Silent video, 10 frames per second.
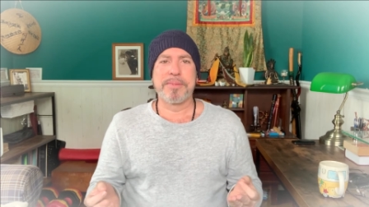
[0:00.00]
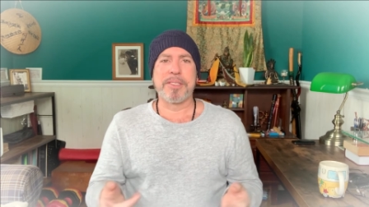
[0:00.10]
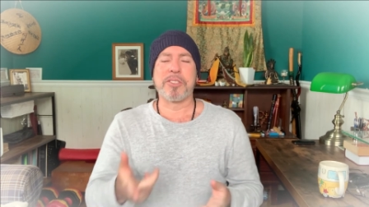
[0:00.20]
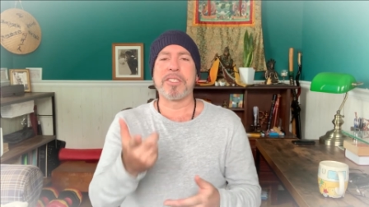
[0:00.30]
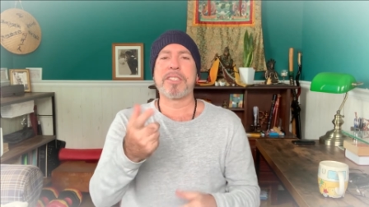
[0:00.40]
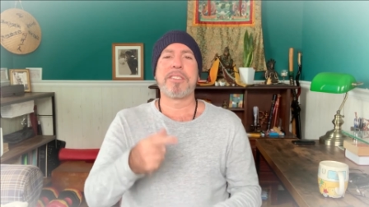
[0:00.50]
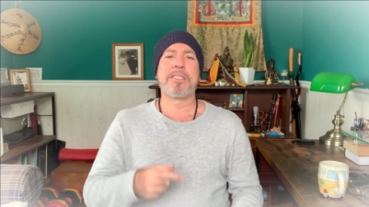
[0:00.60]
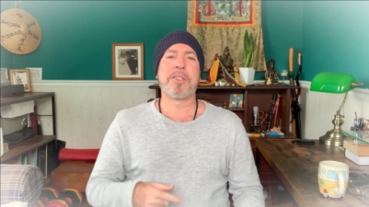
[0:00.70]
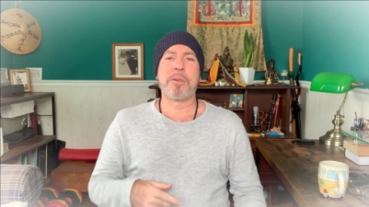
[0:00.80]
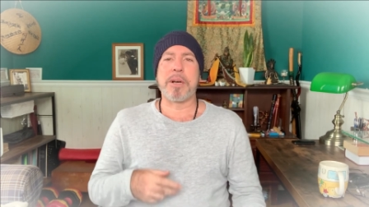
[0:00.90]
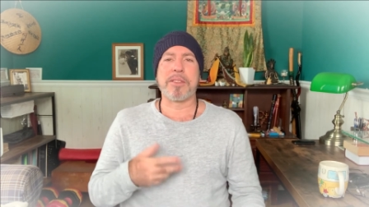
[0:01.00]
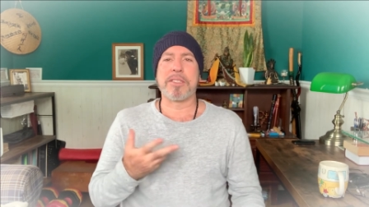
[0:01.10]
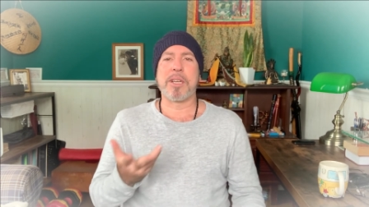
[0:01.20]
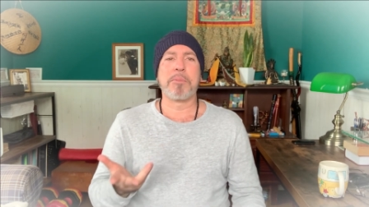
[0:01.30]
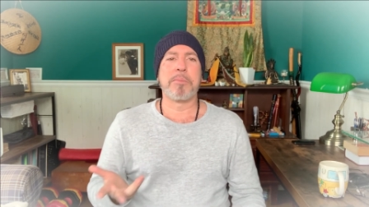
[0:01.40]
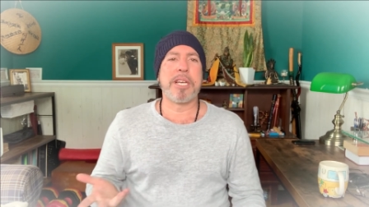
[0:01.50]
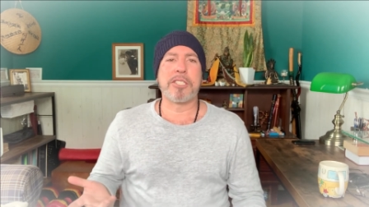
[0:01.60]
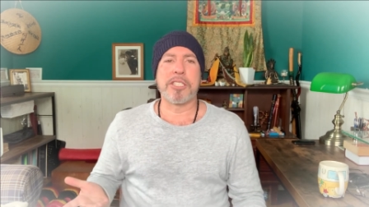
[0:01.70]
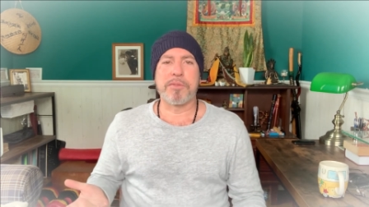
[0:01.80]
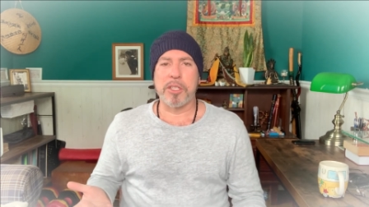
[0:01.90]
And just consider about the
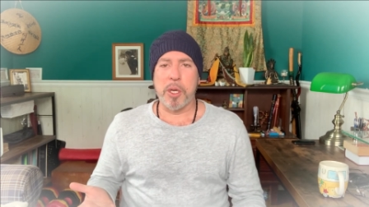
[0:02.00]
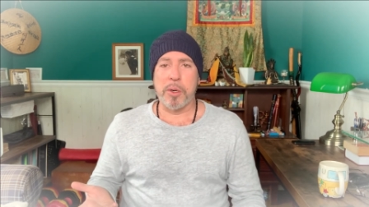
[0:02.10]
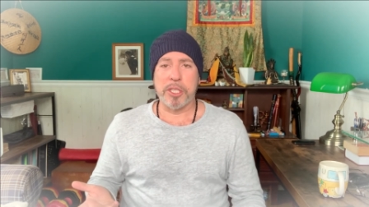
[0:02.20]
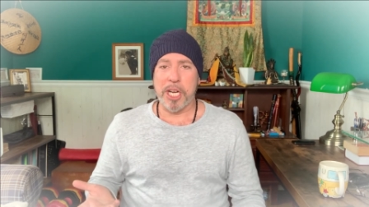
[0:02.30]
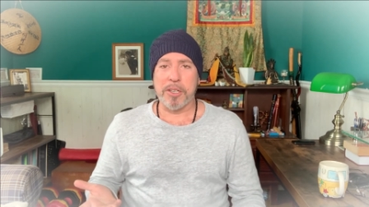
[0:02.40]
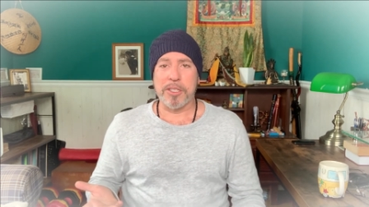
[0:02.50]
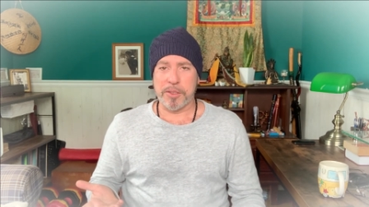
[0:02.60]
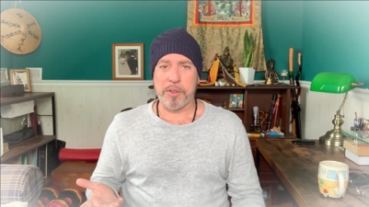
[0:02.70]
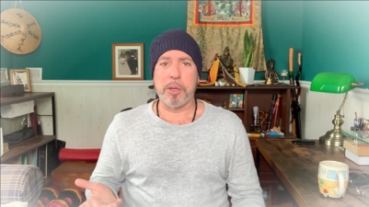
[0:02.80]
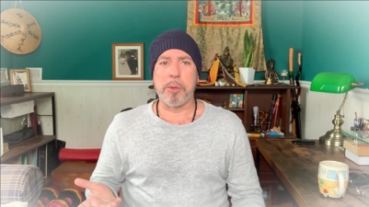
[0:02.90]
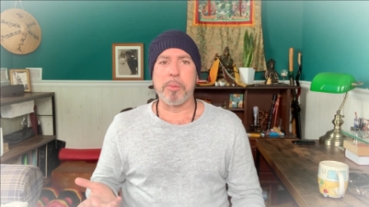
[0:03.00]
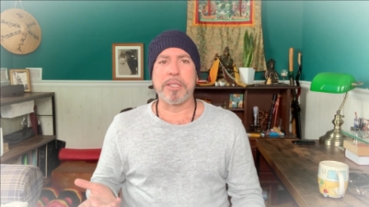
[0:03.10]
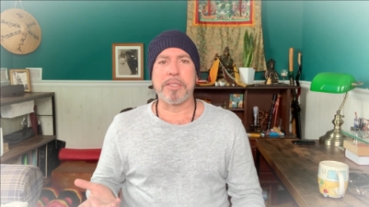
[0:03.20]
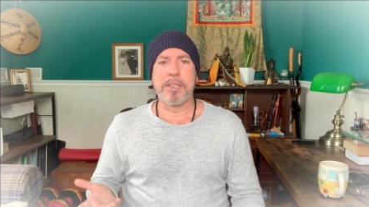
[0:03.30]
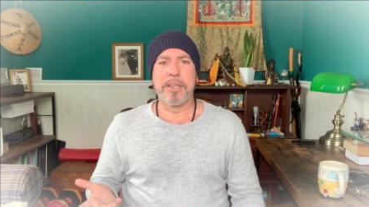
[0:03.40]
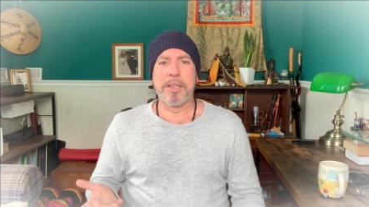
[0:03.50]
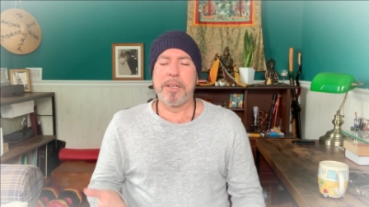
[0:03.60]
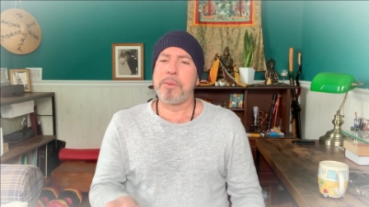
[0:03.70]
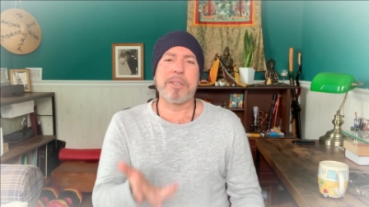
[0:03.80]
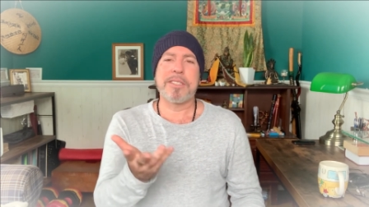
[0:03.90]
sublimation of the lower chakras for a moment.
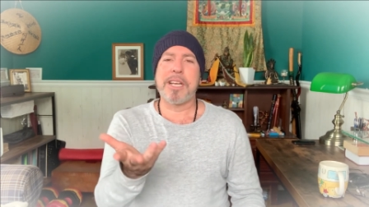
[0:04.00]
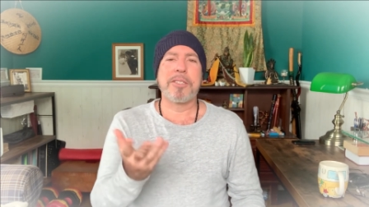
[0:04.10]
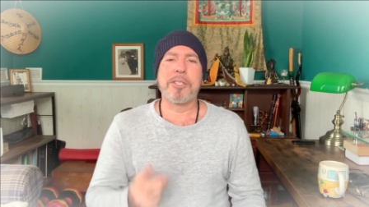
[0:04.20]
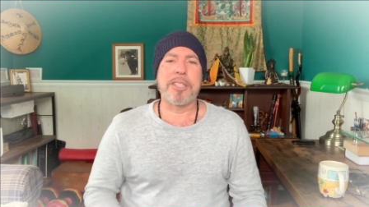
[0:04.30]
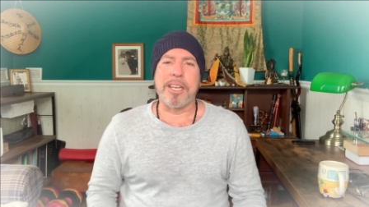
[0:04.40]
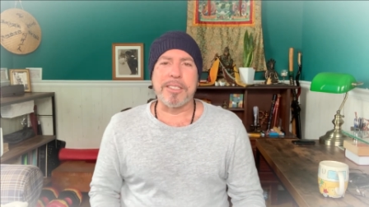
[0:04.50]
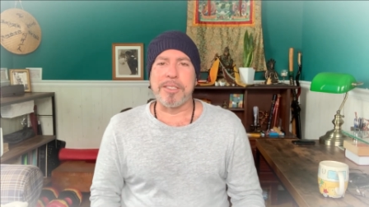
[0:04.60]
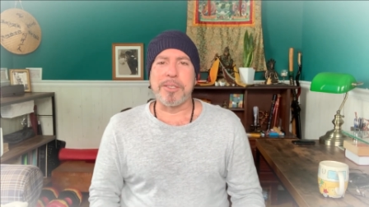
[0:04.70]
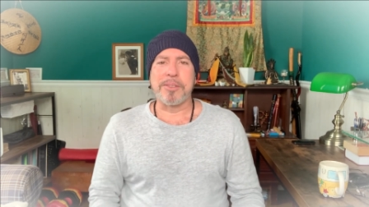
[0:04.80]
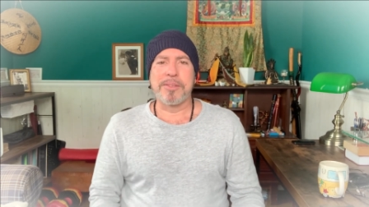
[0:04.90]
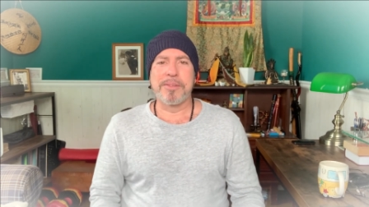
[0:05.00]
What does that look like to you?